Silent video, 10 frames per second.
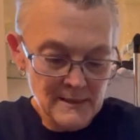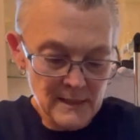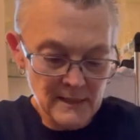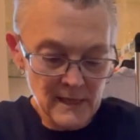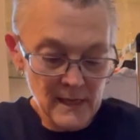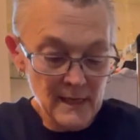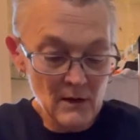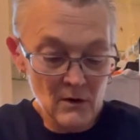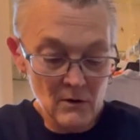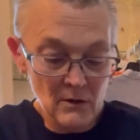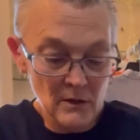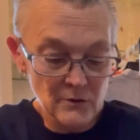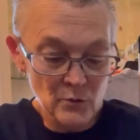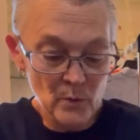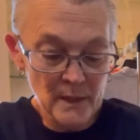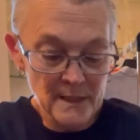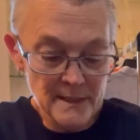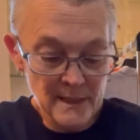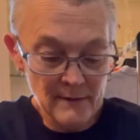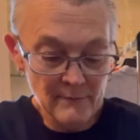And they are a
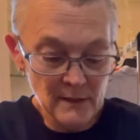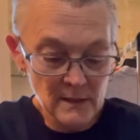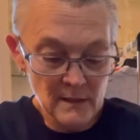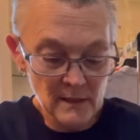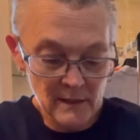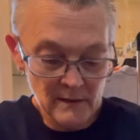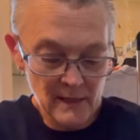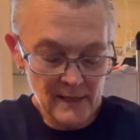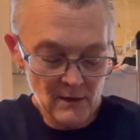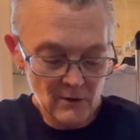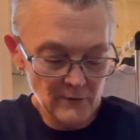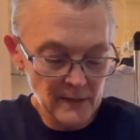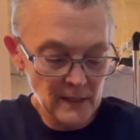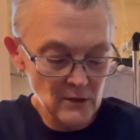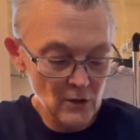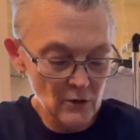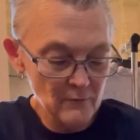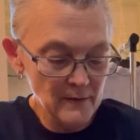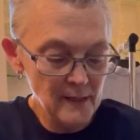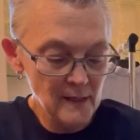27, and they are the
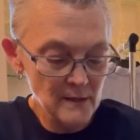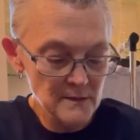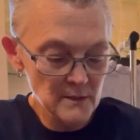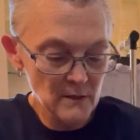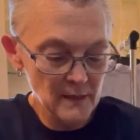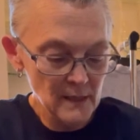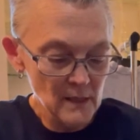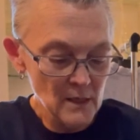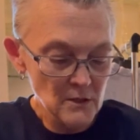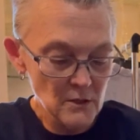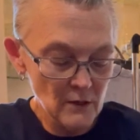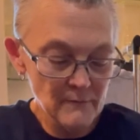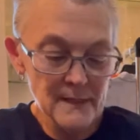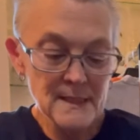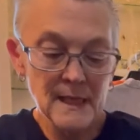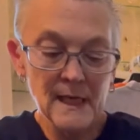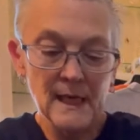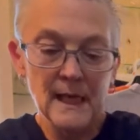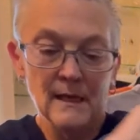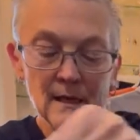curvy, sorry, curvy skinny.